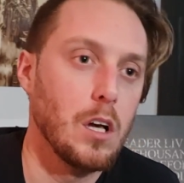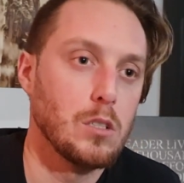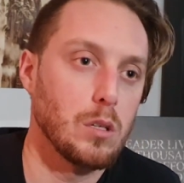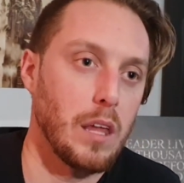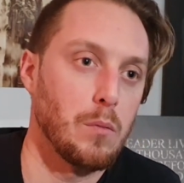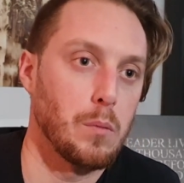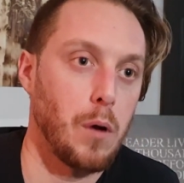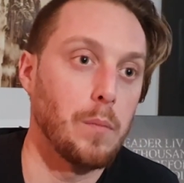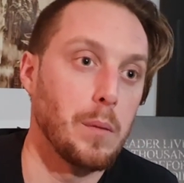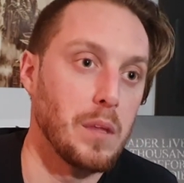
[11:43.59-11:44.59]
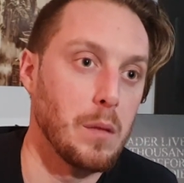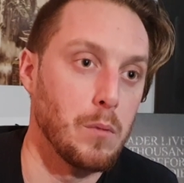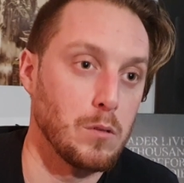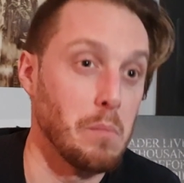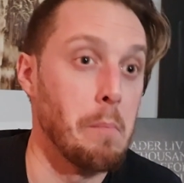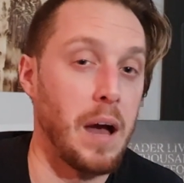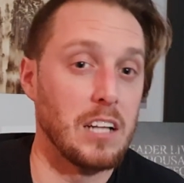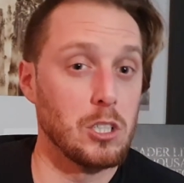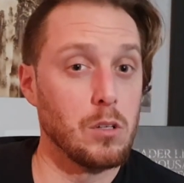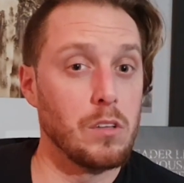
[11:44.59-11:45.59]
So that would probably be the most
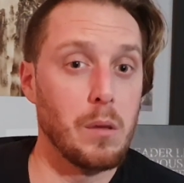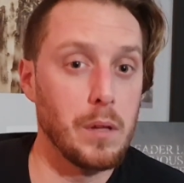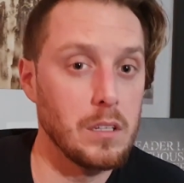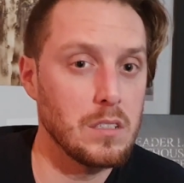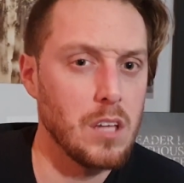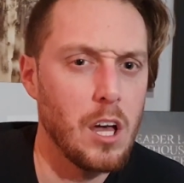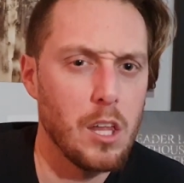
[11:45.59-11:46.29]
magical of the abilities.